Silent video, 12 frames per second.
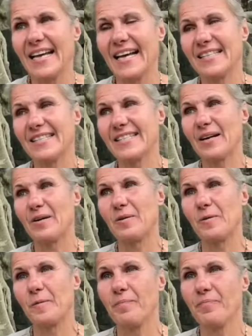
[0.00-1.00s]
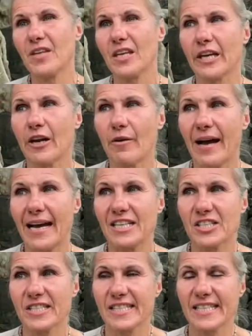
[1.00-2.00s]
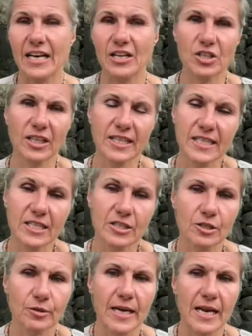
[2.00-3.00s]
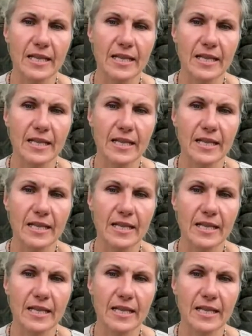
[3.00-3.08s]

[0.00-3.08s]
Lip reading: And so, I just decided to listen to it